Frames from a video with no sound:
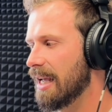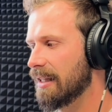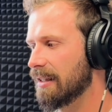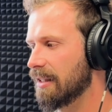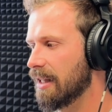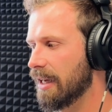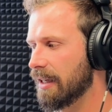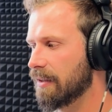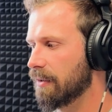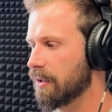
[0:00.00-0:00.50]
And
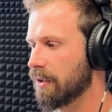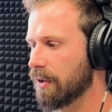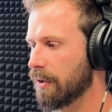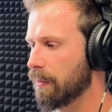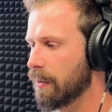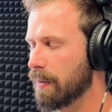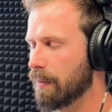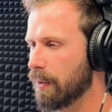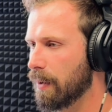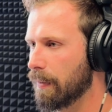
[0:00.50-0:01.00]
like,
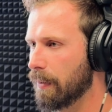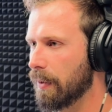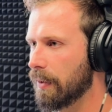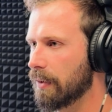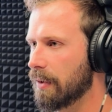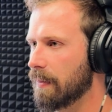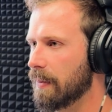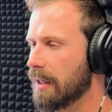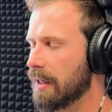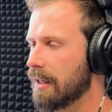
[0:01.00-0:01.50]
we brought
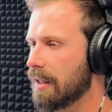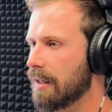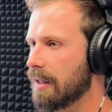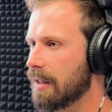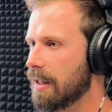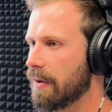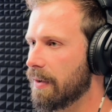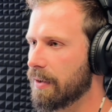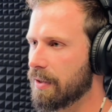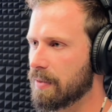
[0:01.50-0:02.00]
them in and
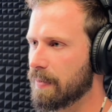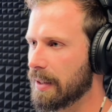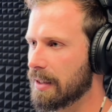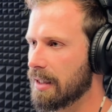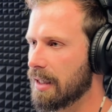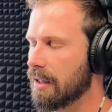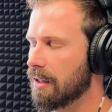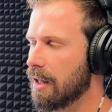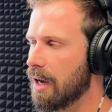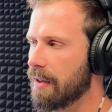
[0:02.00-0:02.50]
they were
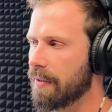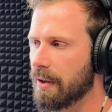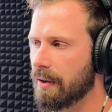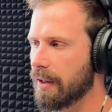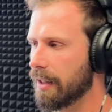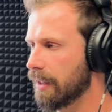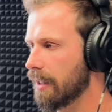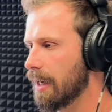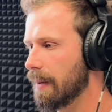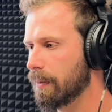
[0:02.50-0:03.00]
expecting our line. They were
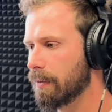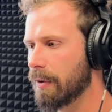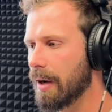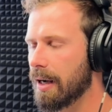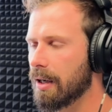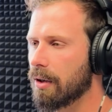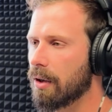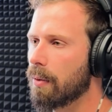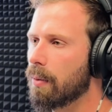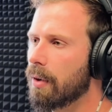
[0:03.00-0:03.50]
like, yep,
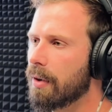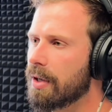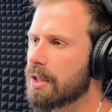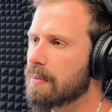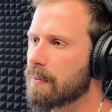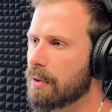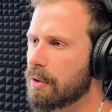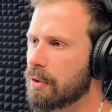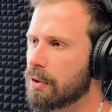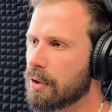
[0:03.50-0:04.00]
great, no worries,
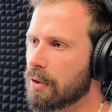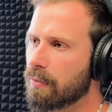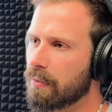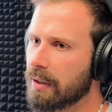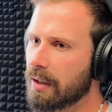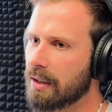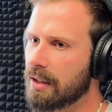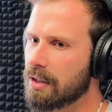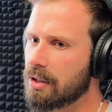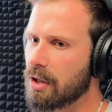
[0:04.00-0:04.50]
but you should
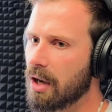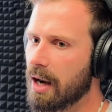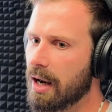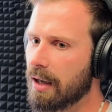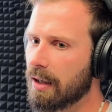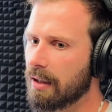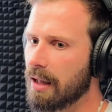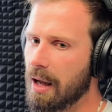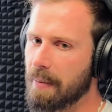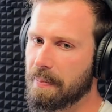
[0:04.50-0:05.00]
really
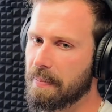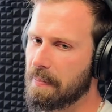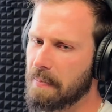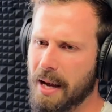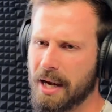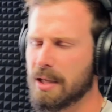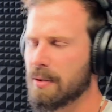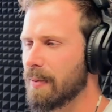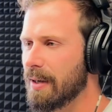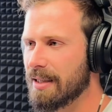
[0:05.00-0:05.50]
dial up
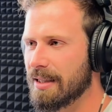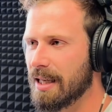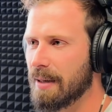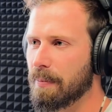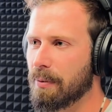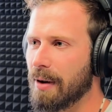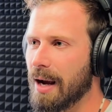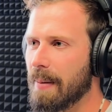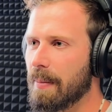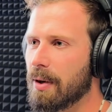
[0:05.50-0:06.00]
XYZ
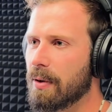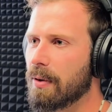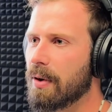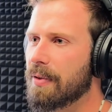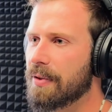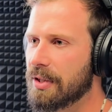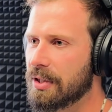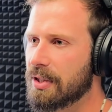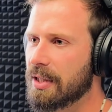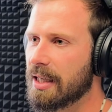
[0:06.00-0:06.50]
parameter
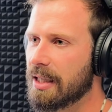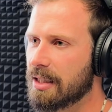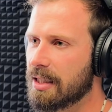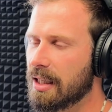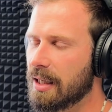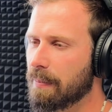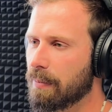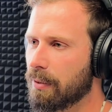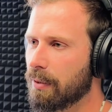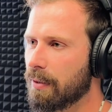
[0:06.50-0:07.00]
on this thing
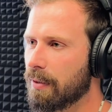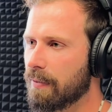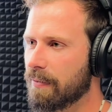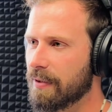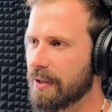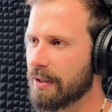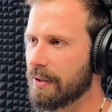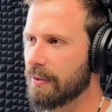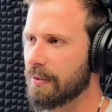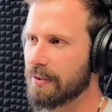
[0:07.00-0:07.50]
to improve
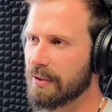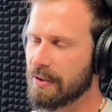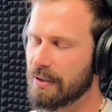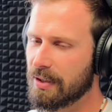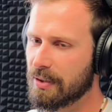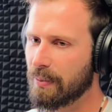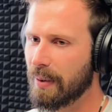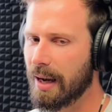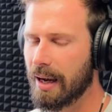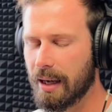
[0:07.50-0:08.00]
yield in
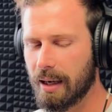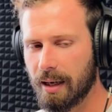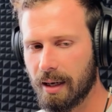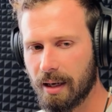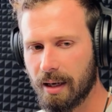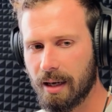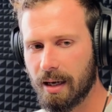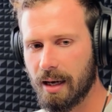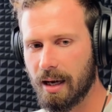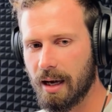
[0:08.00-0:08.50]
this way.
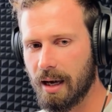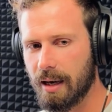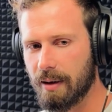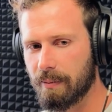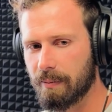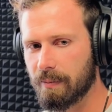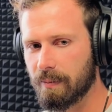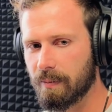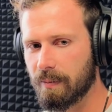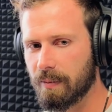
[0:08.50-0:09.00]

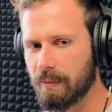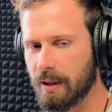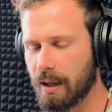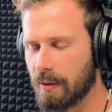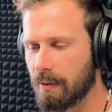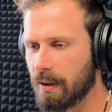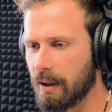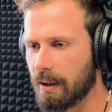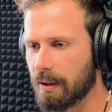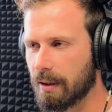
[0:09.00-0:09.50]
And they
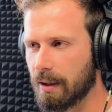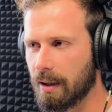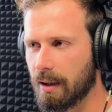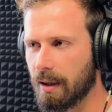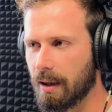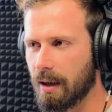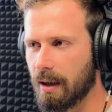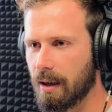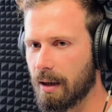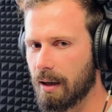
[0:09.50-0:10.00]
were like,
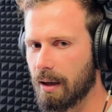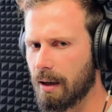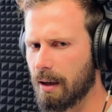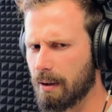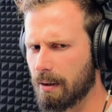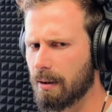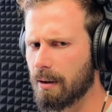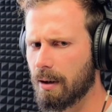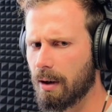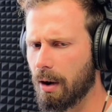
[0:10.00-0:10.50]

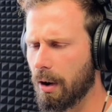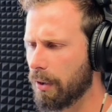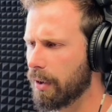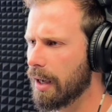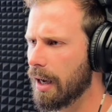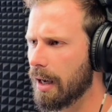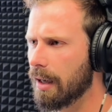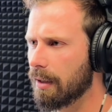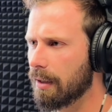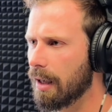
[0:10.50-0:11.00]

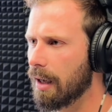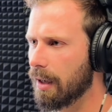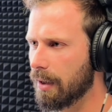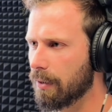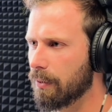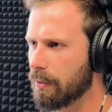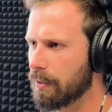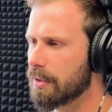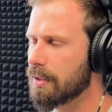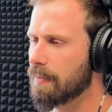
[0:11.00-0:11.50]
okay, yeah,
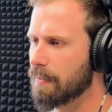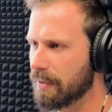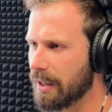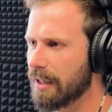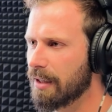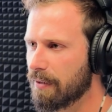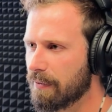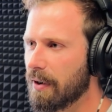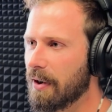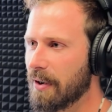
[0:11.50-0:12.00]
awesome.
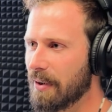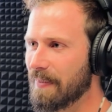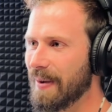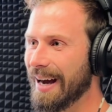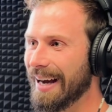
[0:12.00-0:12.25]
Thank you very